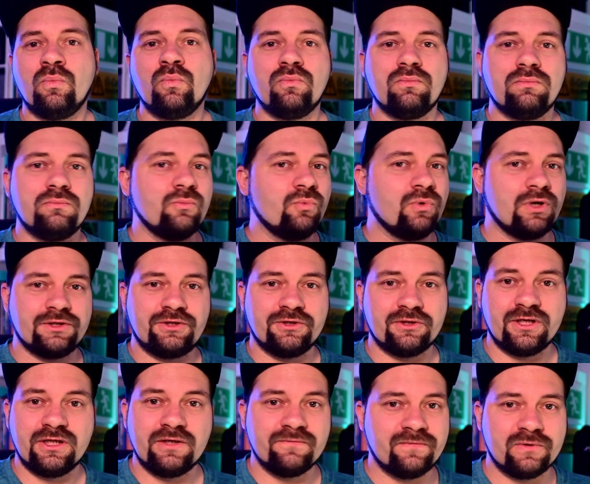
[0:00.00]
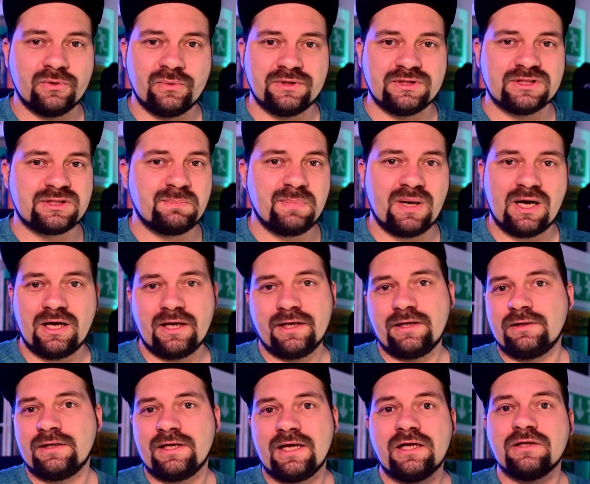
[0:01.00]
what you're influenced by
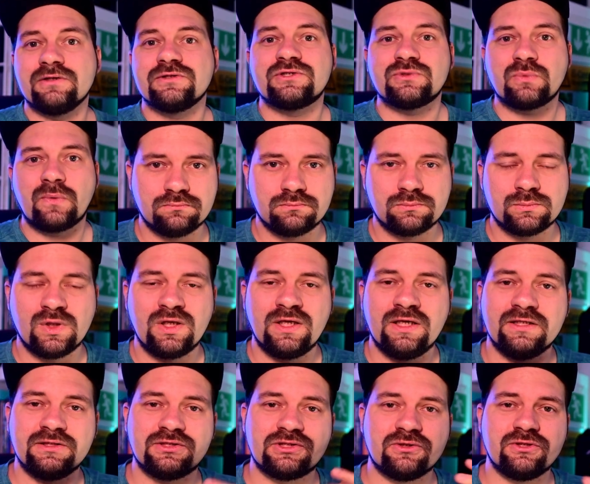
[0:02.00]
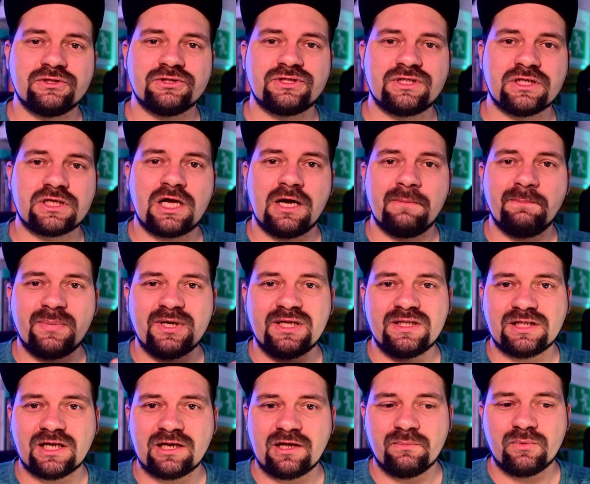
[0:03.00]
elsewhere. And so there's a company
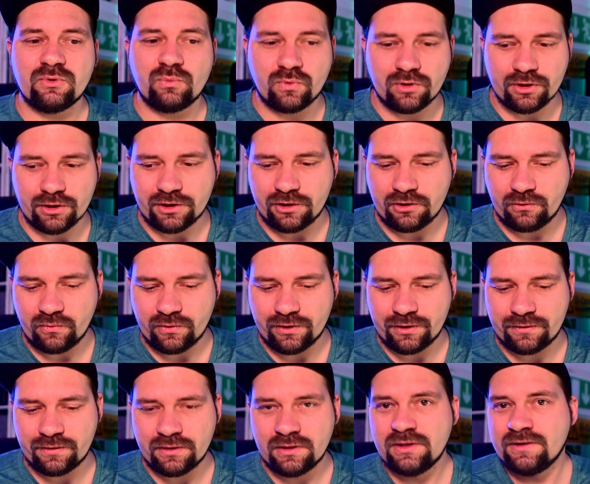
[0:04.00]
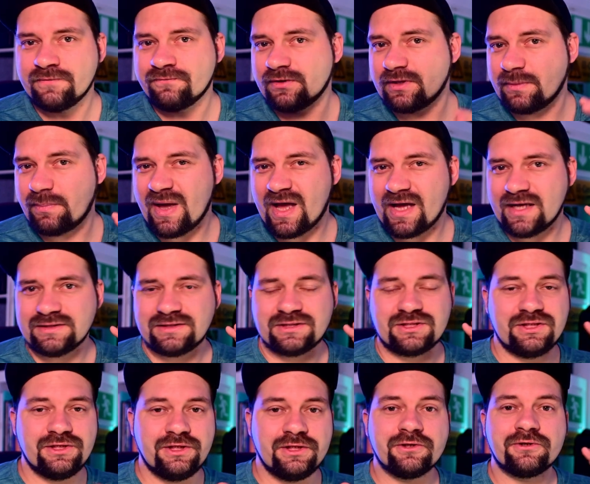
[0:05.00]
that I've been working with for the past
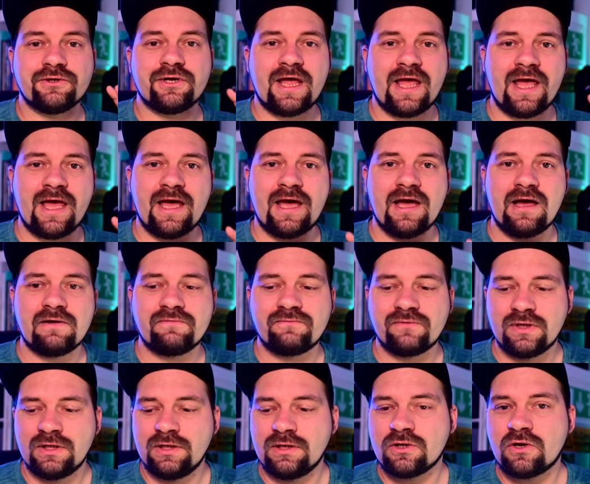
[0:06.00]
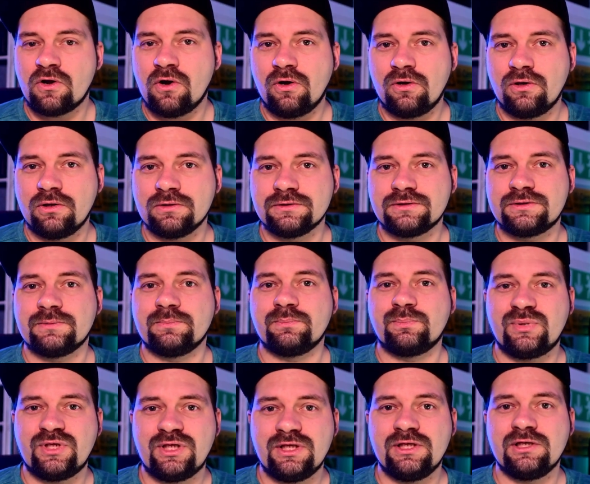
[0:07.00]
year and a half called
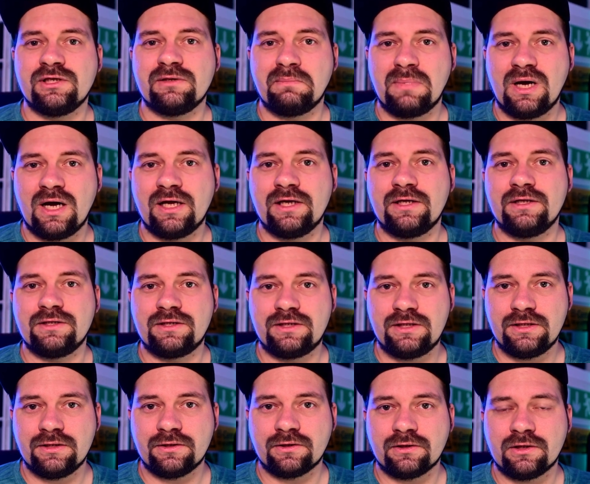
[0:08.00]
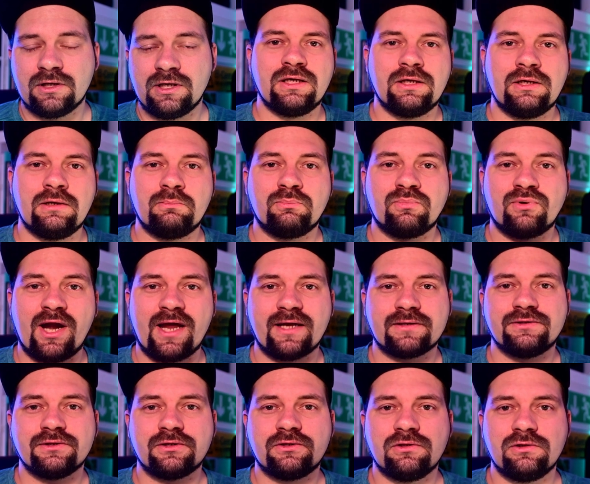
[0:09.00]
PMI Gear,
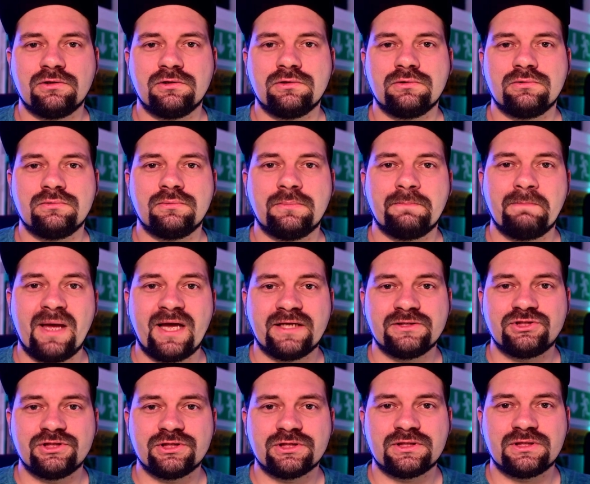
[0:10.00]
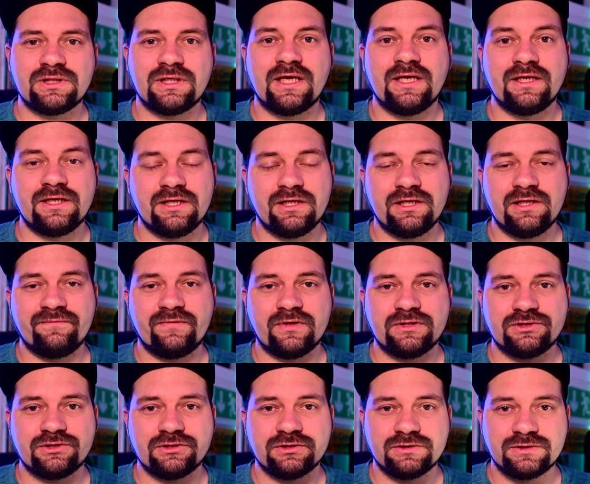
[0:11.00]
Practical Magic and
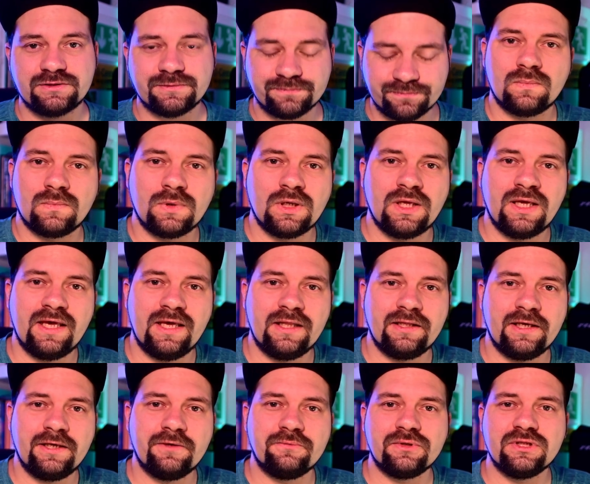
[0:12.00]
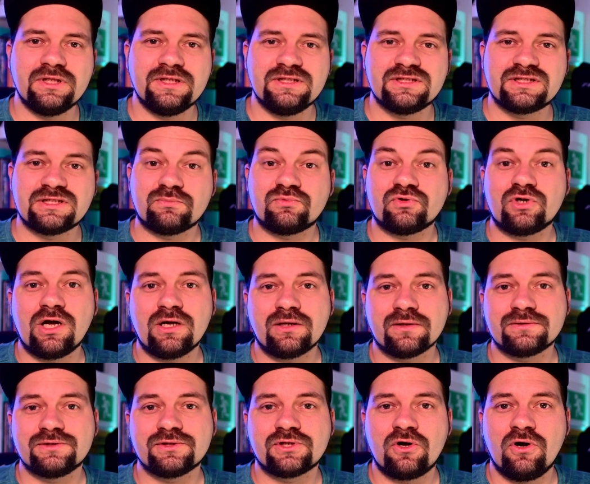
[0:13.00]
Innovations. And they released a
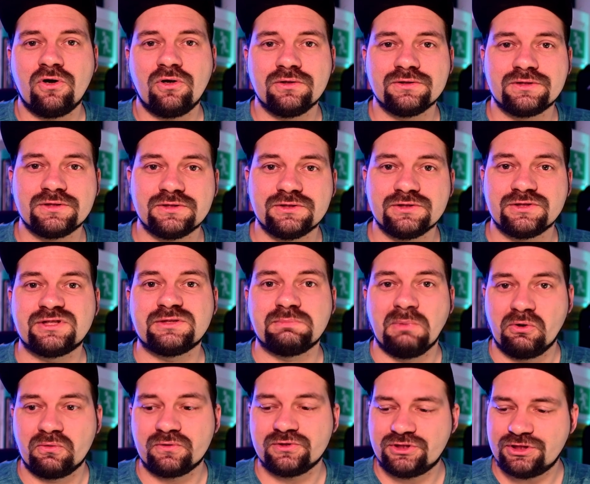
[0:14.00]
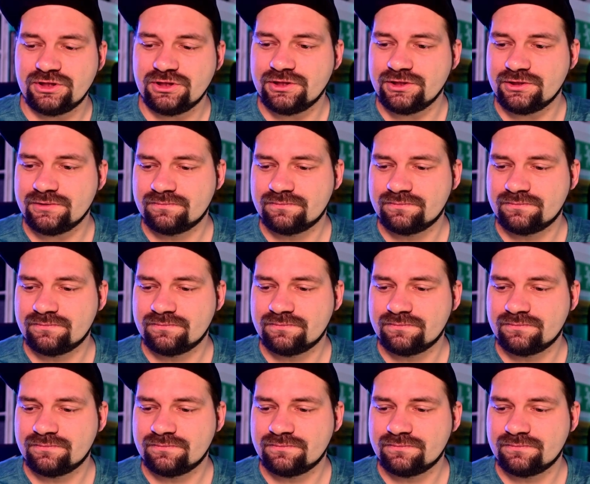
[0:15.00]
product called the Smoke Genie,